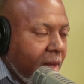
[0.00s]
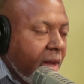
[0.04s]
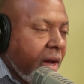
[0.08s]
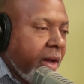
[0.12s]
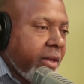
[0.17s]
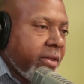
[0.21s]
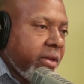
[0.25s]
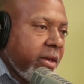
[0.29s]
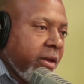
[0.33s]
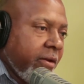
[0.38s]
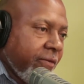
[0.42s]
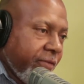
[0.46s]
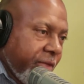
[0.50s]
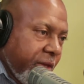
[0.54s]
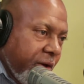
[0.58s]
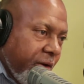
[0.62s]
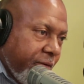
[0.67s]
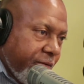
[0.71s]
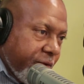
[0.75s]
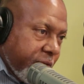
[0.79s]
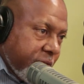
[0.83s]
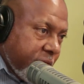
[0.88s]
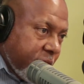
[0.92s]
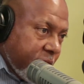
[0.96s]
And if the
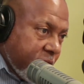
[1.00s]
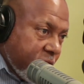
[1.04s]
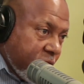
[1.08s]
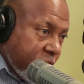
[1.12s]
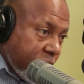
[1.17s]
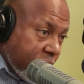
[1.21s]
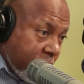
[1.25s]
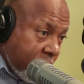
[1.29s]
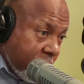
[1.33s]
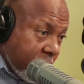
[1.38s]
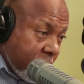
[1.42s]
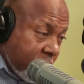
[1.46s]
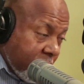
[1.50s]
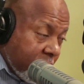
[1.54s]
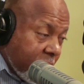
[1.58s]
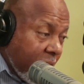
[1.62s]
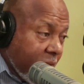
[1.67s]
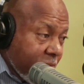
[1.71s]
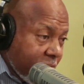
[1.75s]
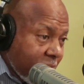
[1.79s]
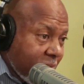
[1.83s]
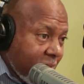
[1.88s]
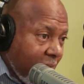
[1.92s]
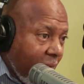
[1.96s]
officer
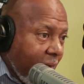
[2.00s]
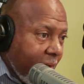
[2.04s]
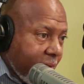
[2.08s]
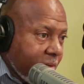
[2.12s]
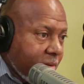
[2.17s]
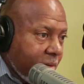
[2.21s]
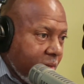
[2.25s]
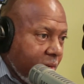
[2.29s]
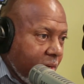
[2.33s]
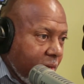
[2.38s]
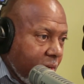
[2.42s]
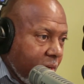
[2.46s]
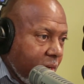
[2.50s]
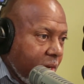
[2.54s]
does that,